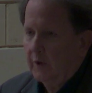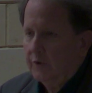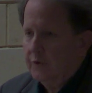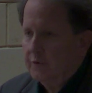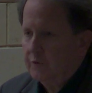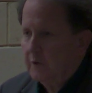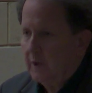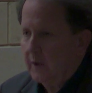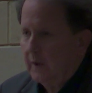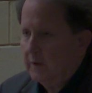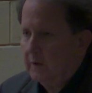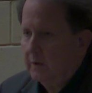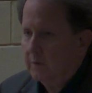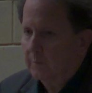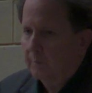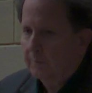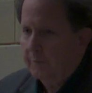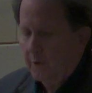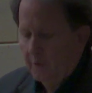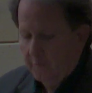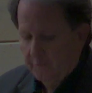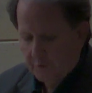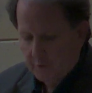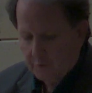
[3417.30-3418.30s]
jacket in
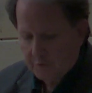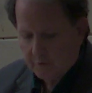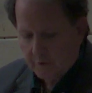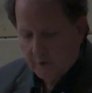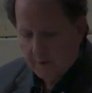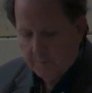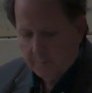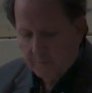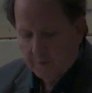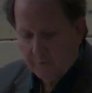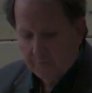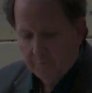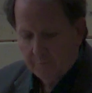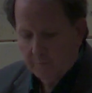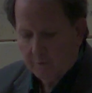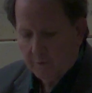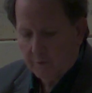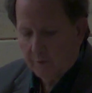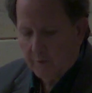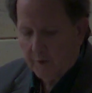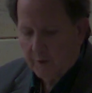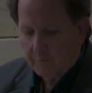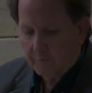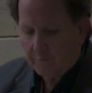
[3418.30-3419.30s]
perfect shape and a
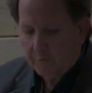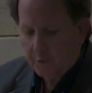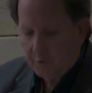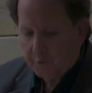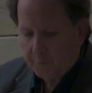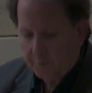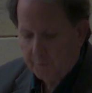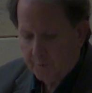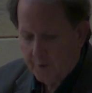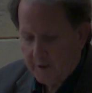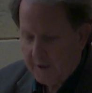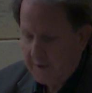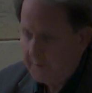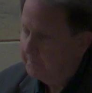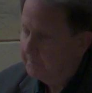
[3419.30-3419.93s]
correct first printing.